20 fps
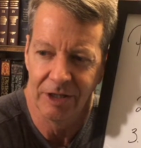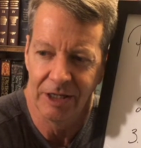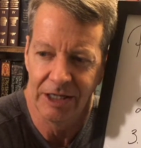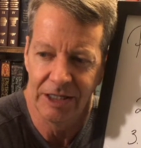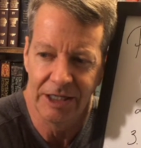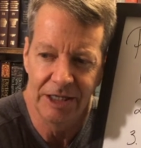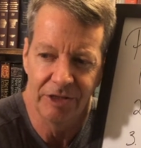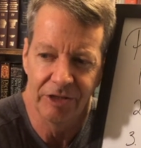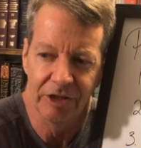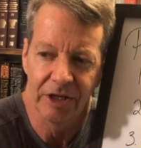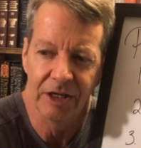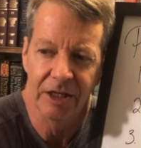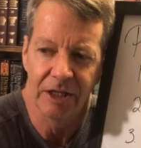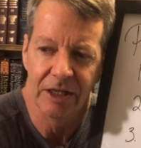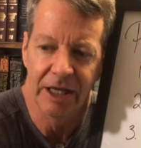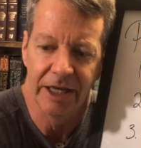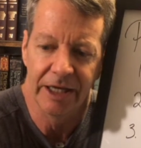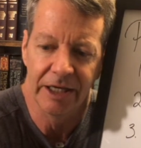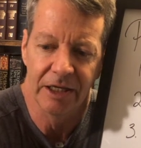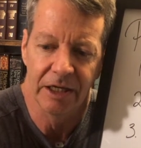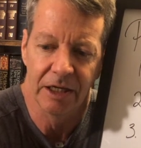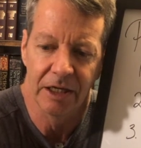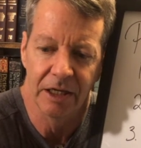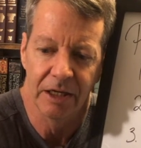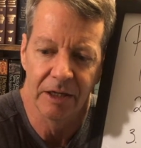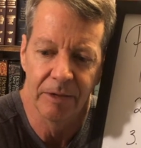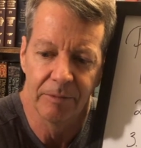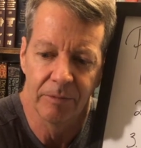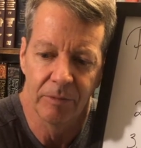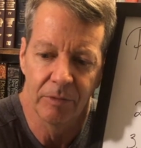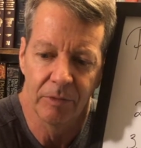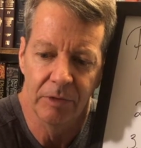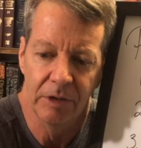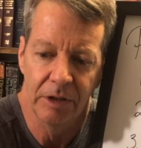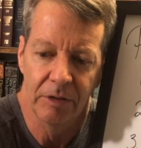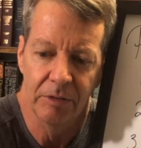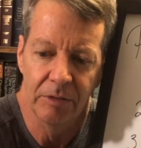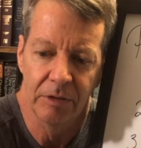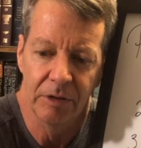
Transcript: anything like, um, we,